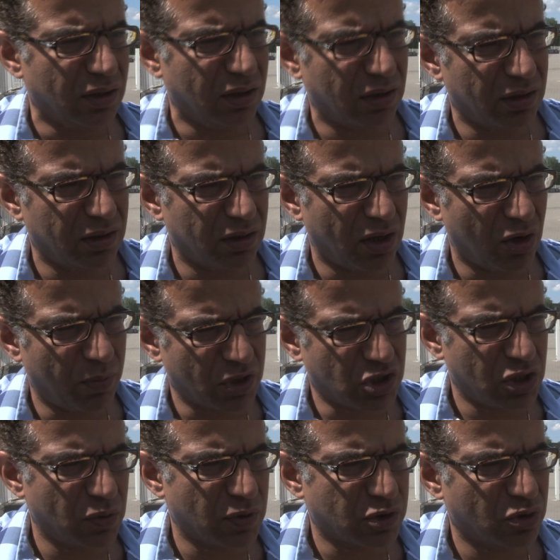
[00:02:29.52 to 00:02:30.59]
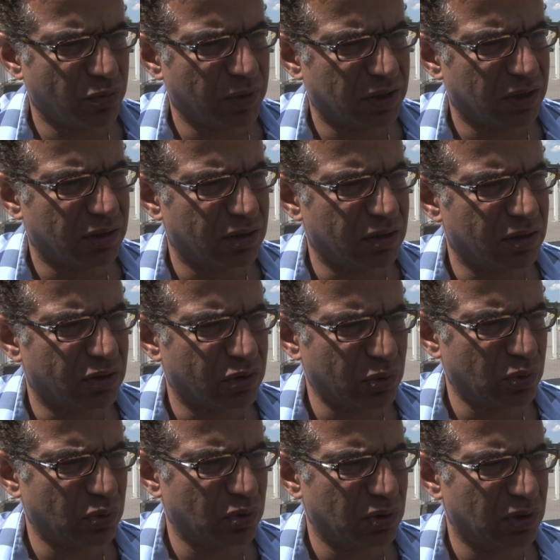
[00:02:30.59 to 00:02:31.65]
how much he was committed
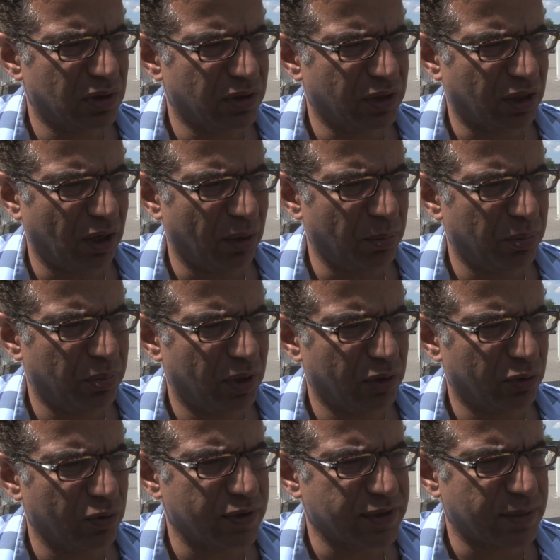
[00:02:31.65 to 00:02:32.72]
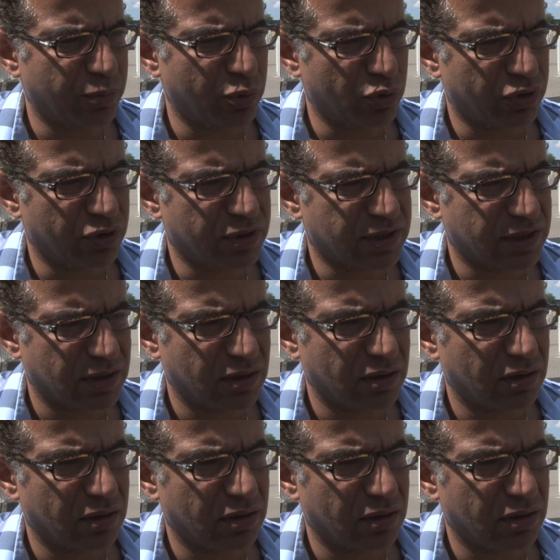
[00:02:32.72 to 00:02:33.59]
to the club and to the supporters,